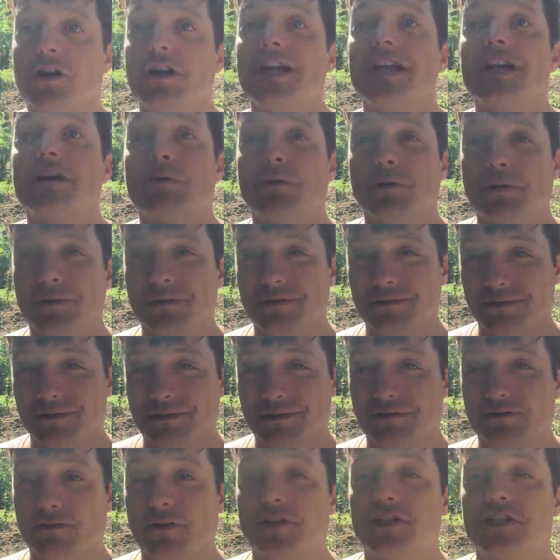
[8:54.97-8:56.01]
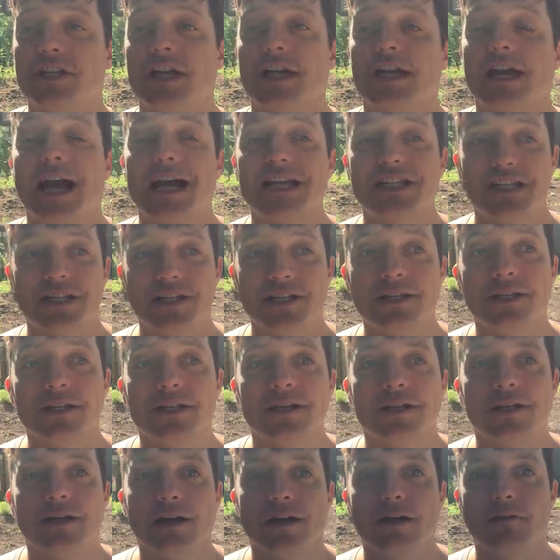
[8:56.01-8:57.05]
on an equal footing, as in
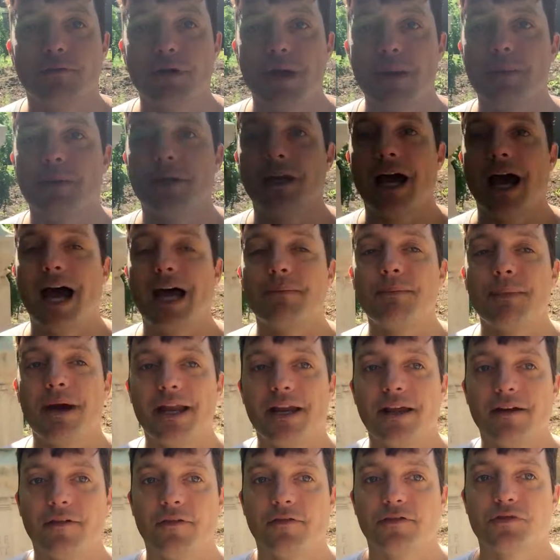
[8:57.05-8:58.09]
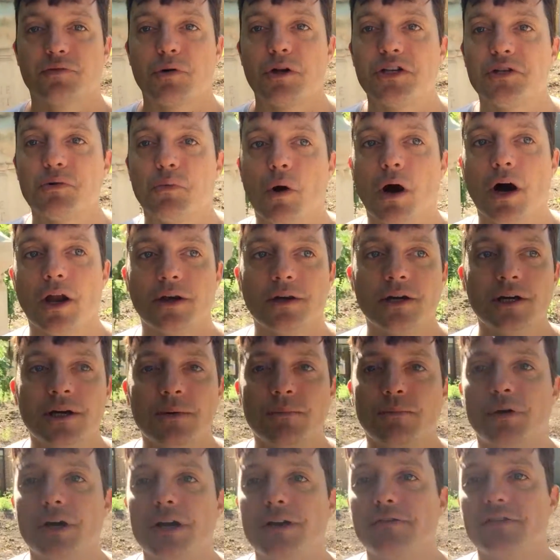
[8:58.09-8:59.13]
women and men of 21.
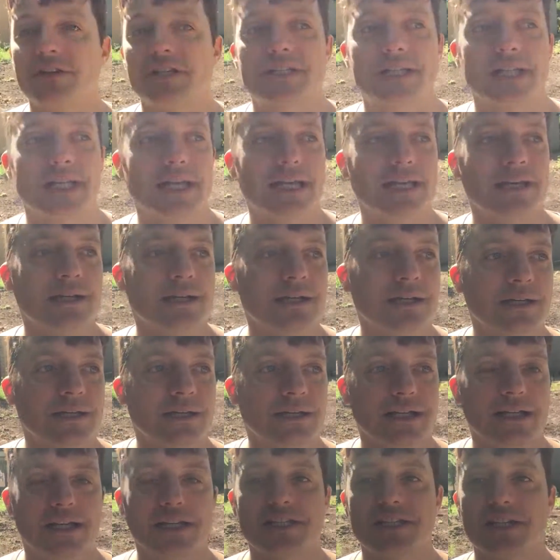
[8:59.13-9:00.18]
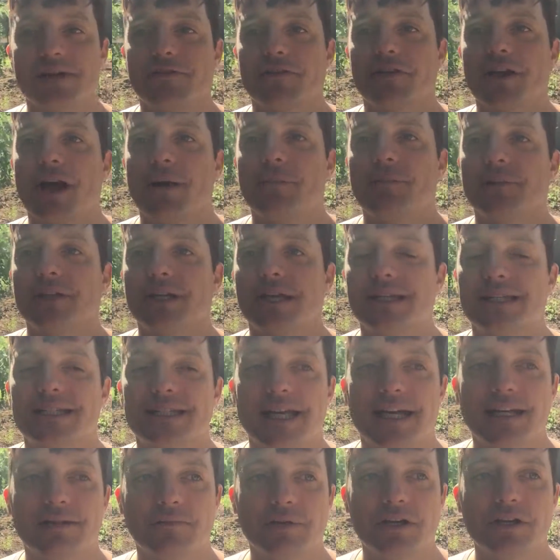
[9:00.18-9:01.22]
Previously, the Conservative government had
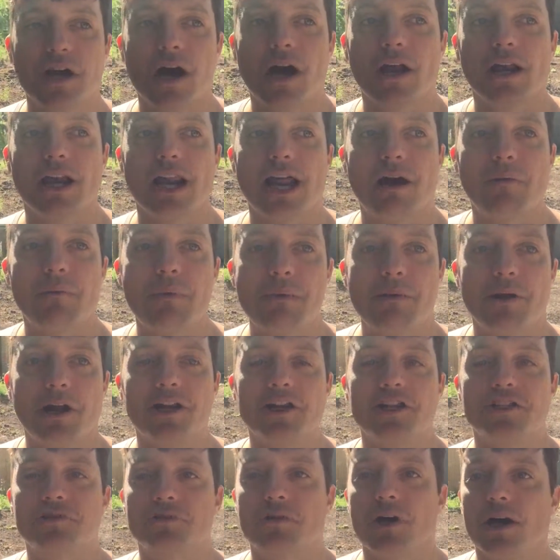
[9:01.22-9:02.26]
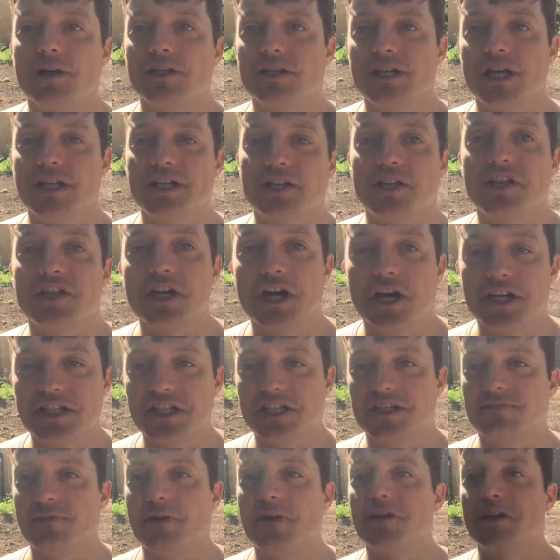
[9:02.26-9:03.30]
said we can't allow women under, under the age of
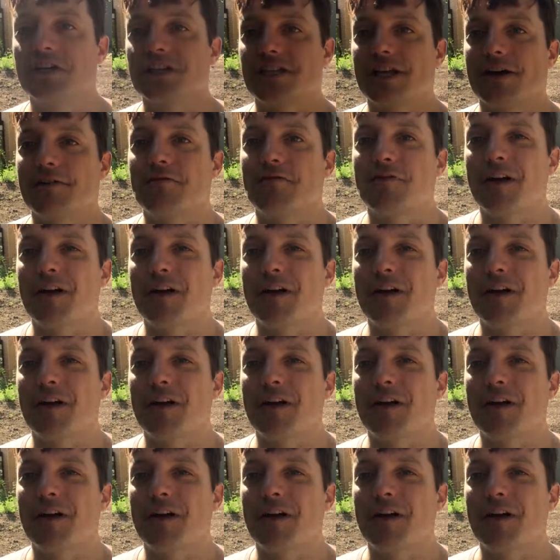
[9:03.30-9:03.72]
30 to vote because they're